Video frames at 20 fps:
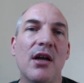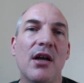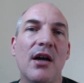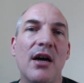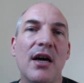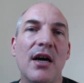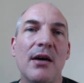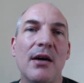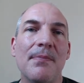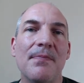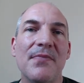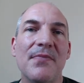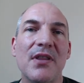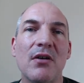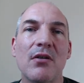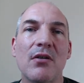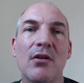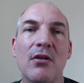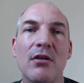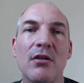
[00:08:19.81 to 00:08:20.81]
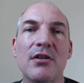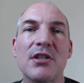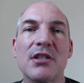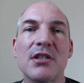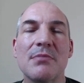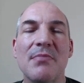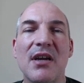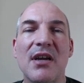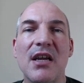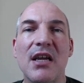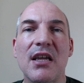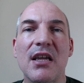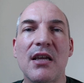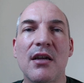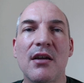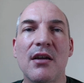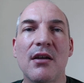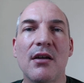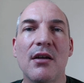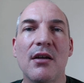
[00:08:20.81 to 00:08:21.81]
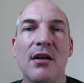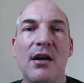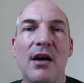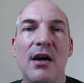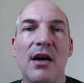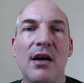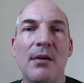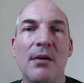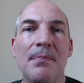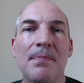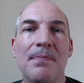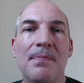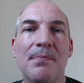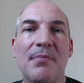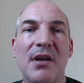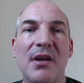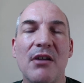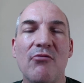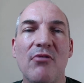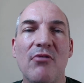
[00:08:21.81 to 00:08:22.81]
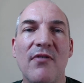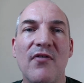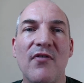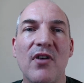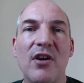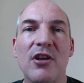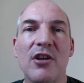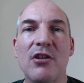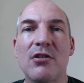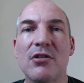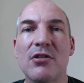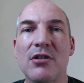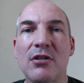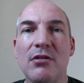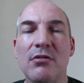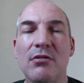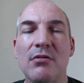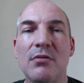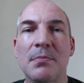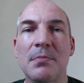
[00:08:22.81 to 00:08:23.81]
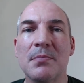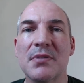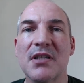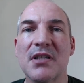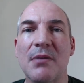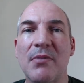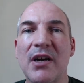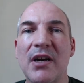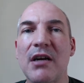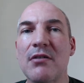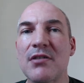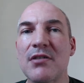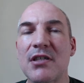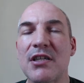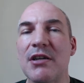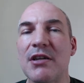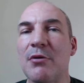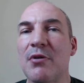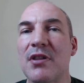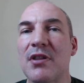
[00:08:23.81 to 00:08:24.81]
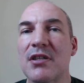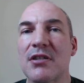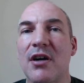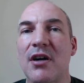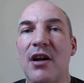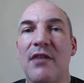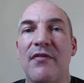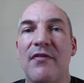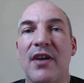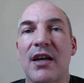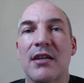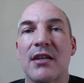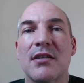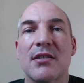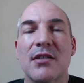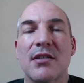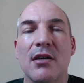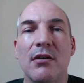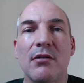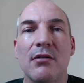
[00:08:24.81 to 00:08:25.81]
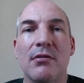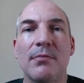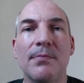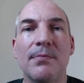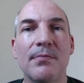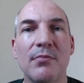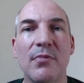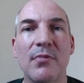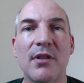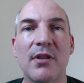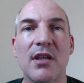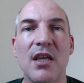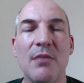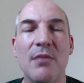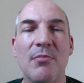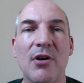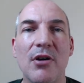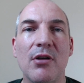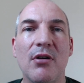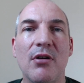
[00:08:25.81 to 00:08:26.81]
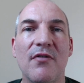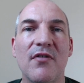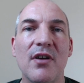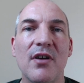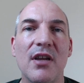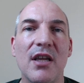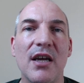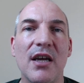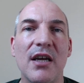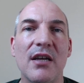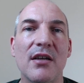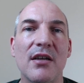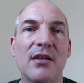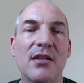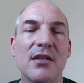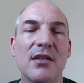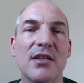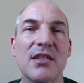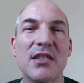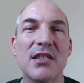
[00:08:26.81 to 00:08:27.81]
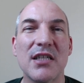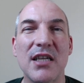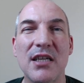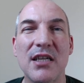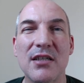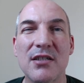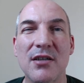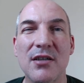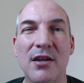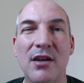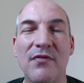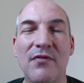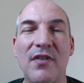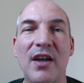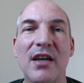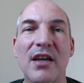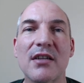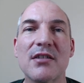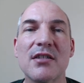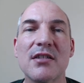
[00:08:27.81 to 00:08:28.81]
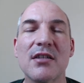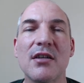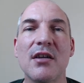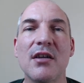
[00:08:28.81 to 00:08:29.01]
The oncologist may better refer you to someone else to deal with the side effects. So with chemo, you often get skin side effects.